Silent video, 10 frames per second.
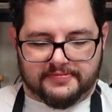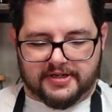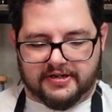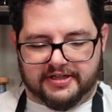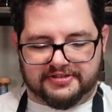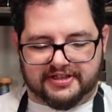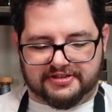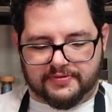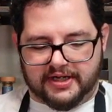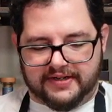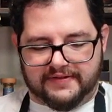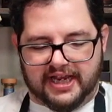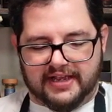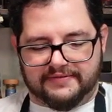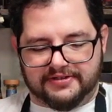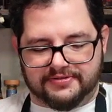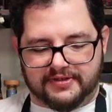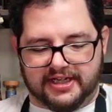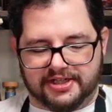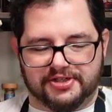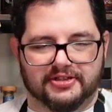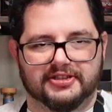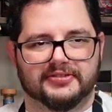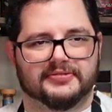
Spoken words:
Curious as to why I even have this one, actually.